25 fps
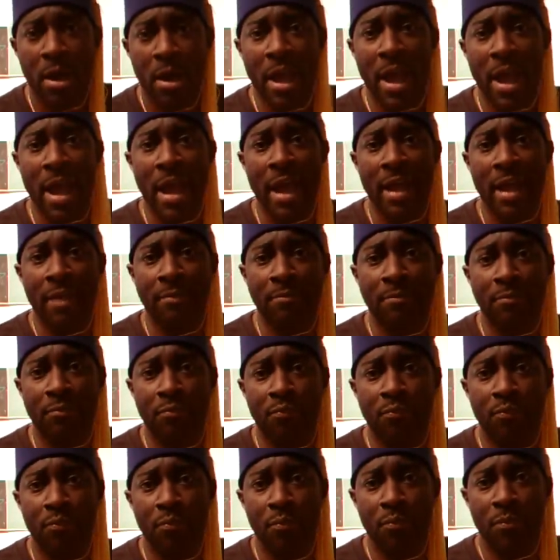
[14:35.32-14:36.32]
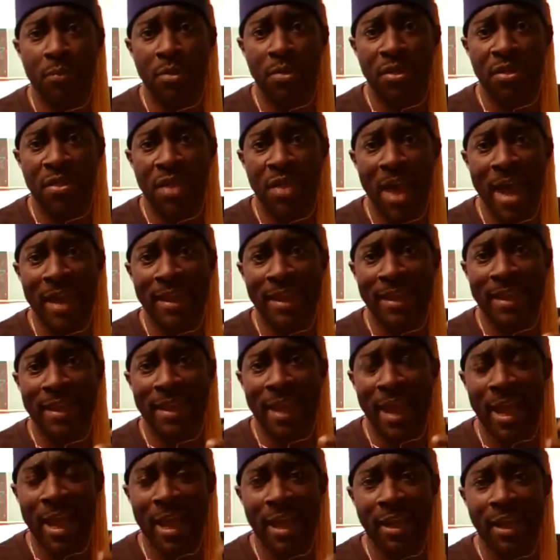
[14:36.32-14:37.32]
and that
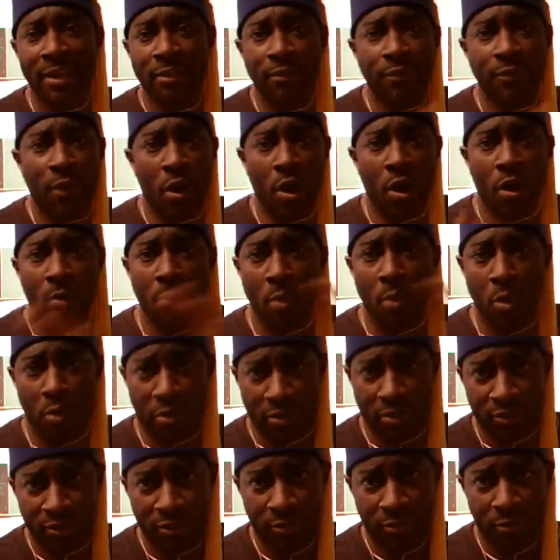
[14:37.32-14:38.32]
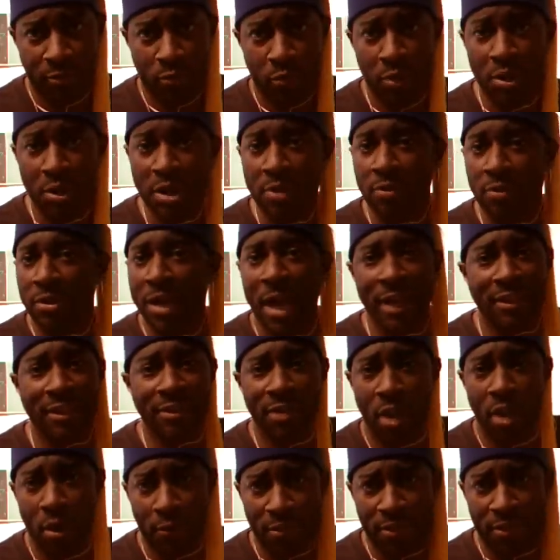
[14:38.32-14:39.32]
land is all Moorish. We were not
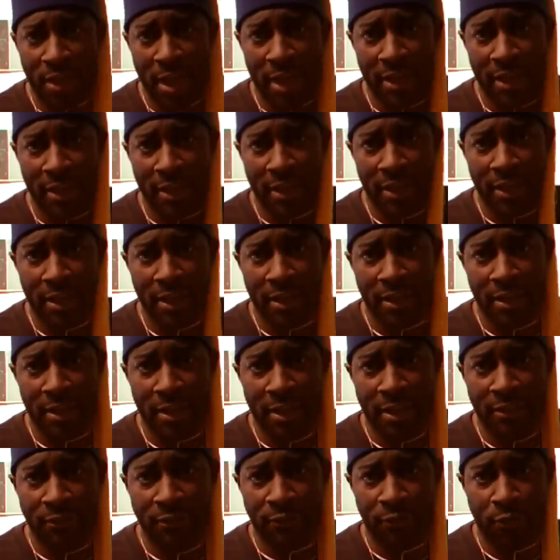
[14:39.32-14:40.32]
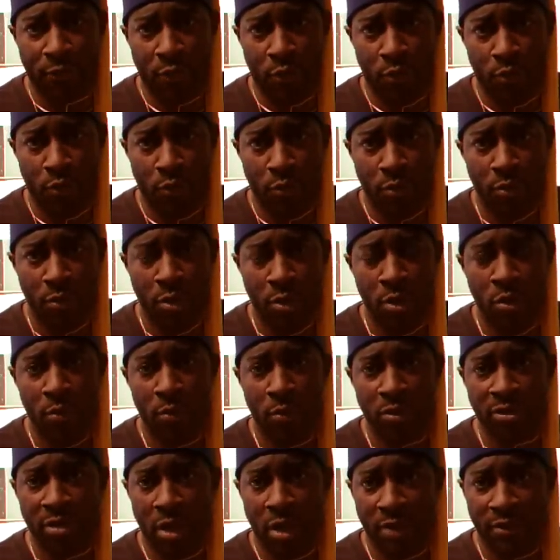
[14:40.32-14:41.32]
taught that in school.
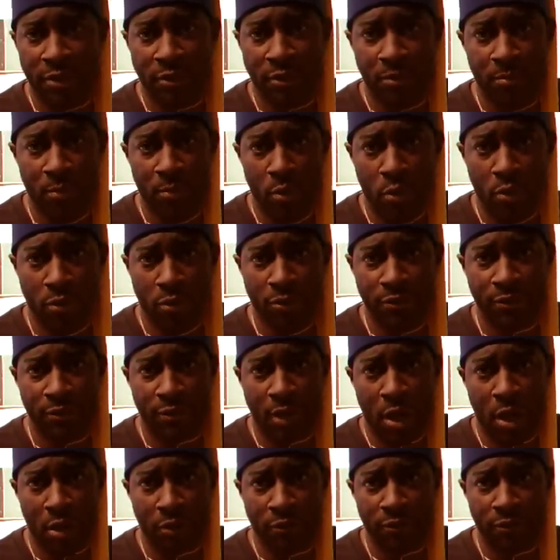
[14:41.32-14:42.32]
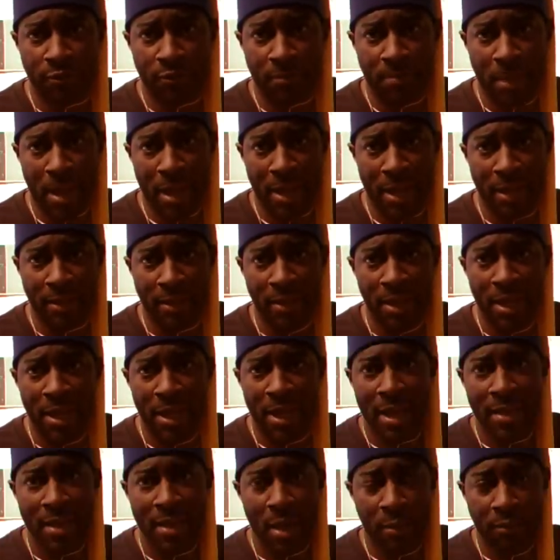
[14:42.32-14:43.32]
We're taught that the Moors conquered Spain,
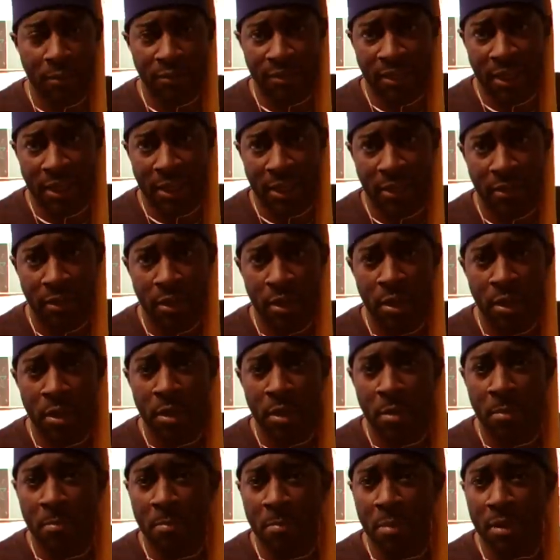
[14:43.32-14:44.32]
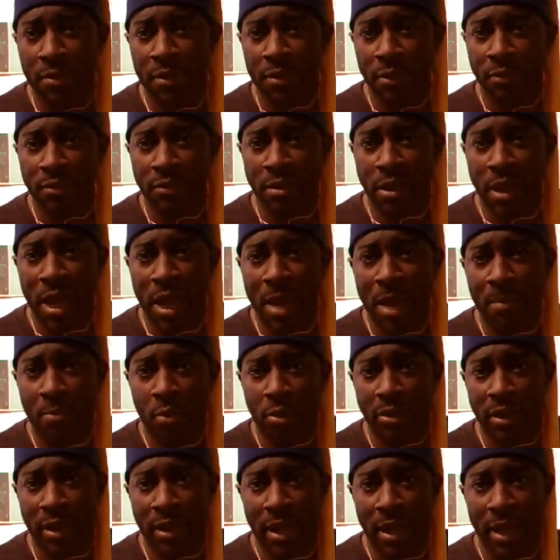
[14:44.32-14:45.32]
and that was it. But there's a lot
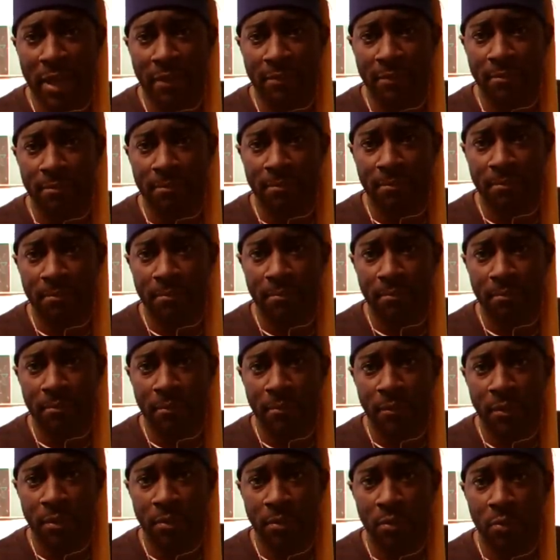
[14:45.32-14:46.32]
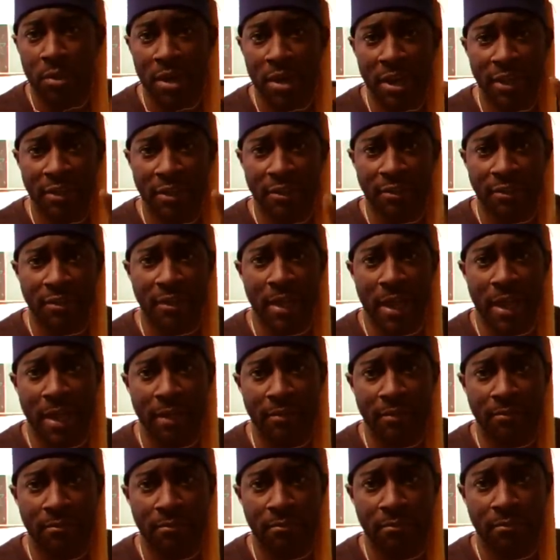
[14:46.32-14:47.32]
more to that, and we'll get into
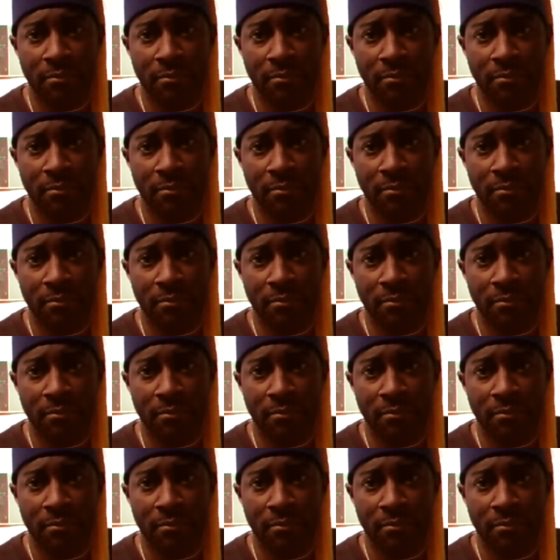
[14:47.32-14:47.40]
that.